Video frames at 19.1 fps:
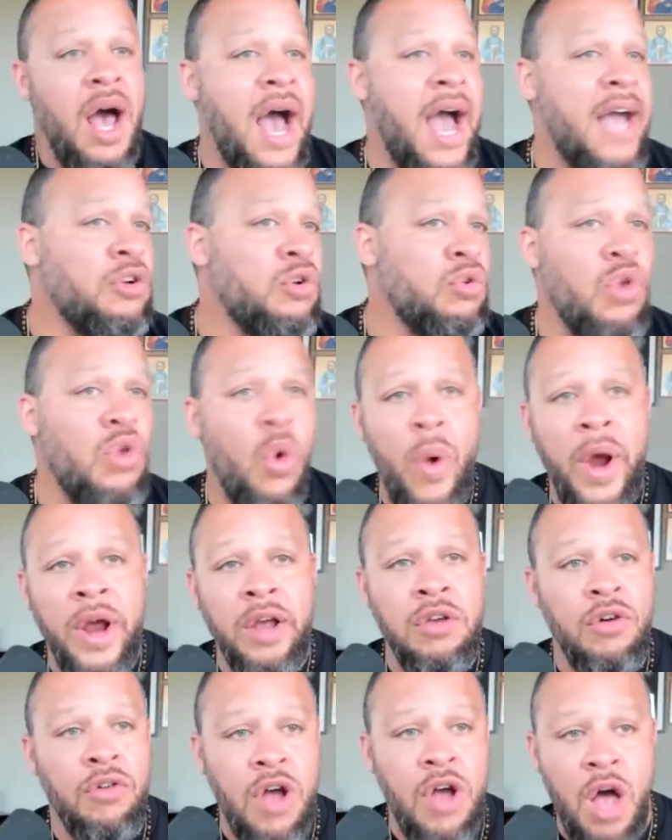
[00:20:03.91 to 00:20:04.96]
I don't know where
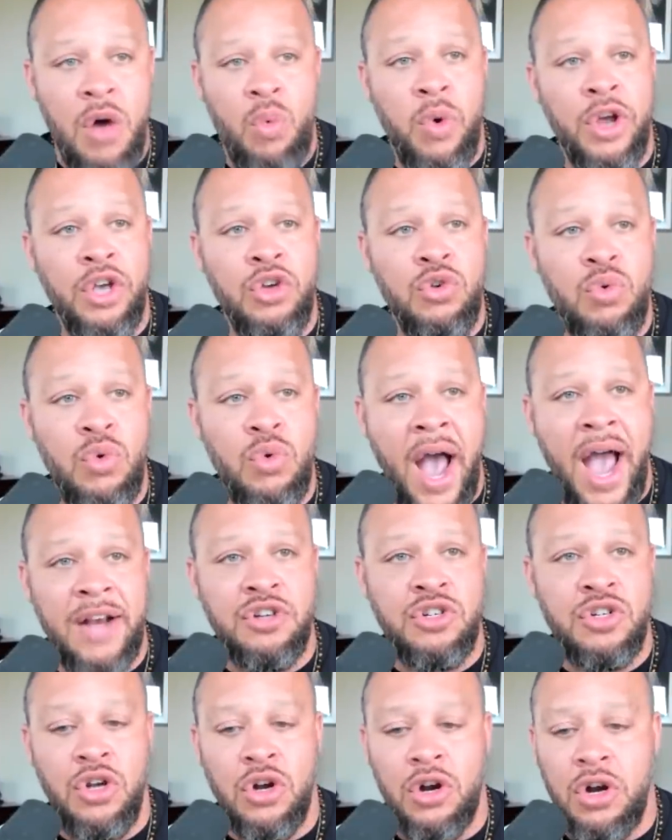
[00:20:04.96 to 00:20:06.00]
you're where you
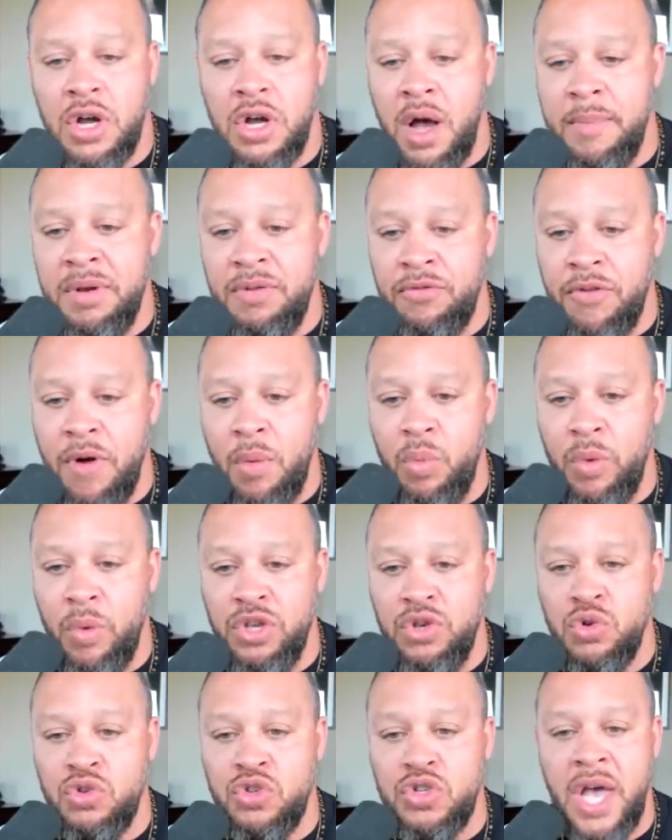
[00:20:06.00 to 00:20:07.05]
actually are coming from
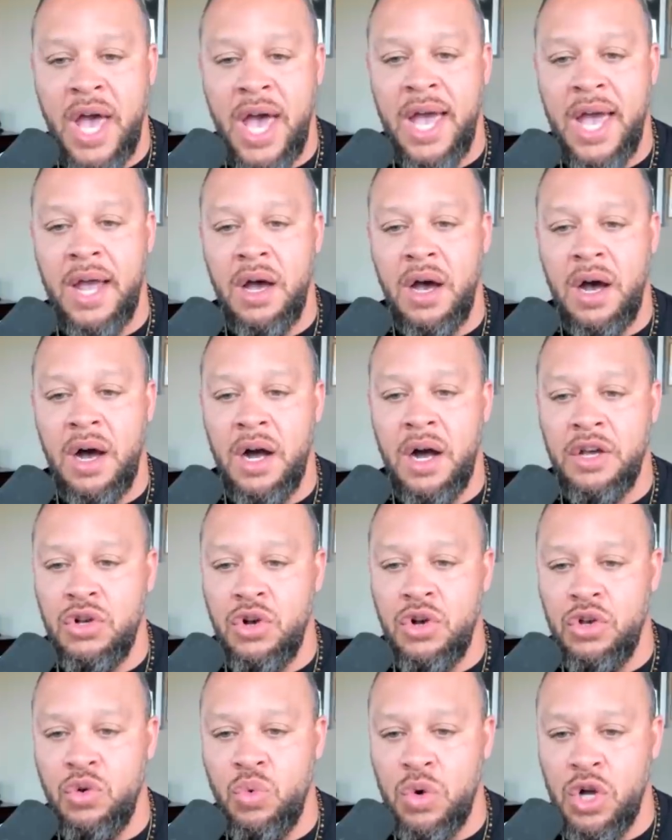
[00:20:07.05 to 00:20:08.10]
when you say uh, you
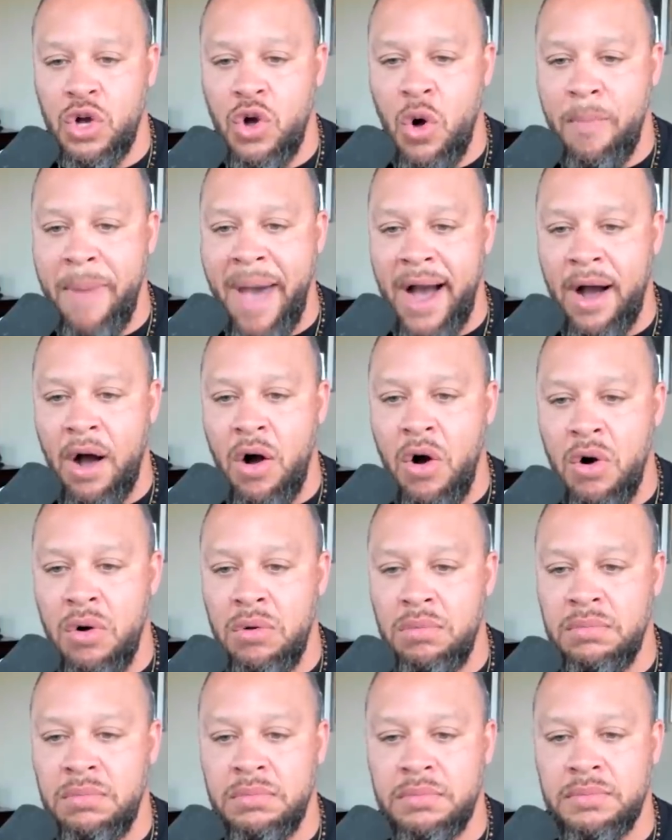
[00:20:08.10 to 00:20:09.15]
know you want to go back home.